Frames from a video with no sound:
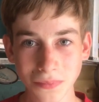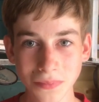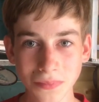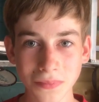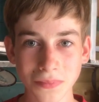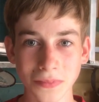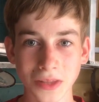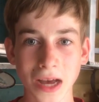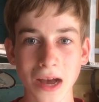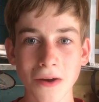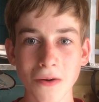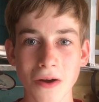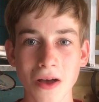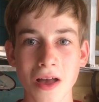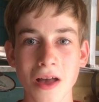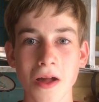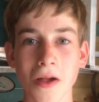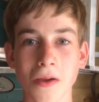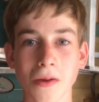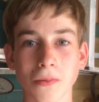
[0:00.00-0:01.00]
Now,
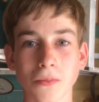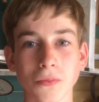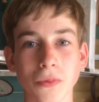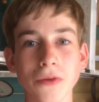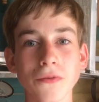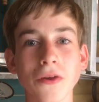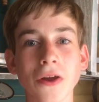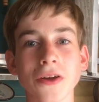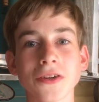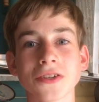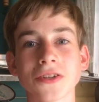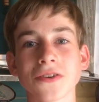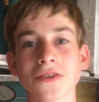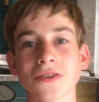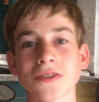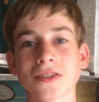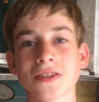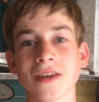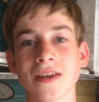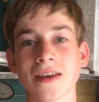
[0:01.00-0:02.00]
with lighting on the
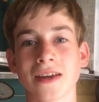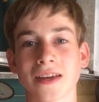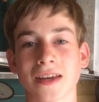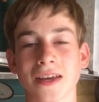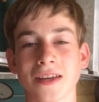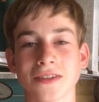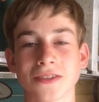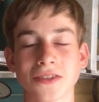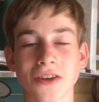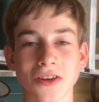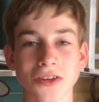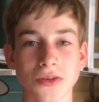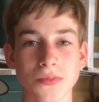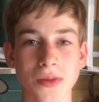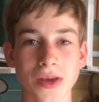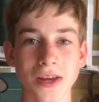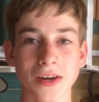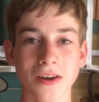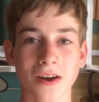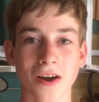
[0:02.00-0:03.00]
ceiling, it does
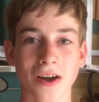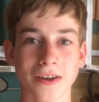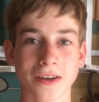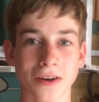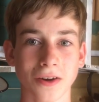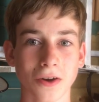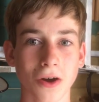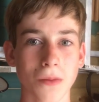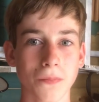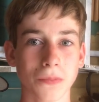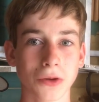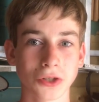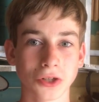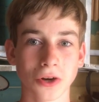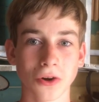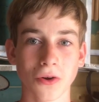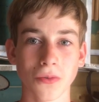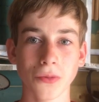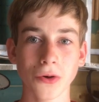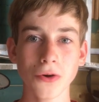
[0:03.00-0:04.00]
mean I can accomplish a
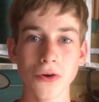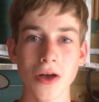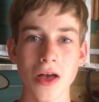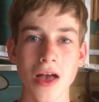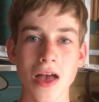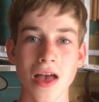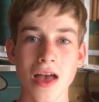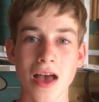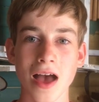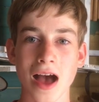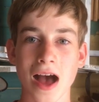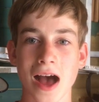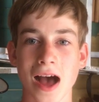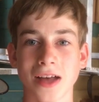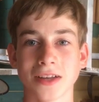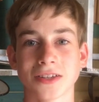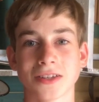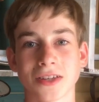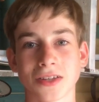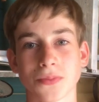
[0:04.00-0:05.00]
lot more.
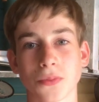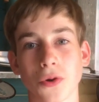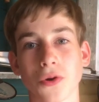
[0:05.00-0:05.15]
As there's more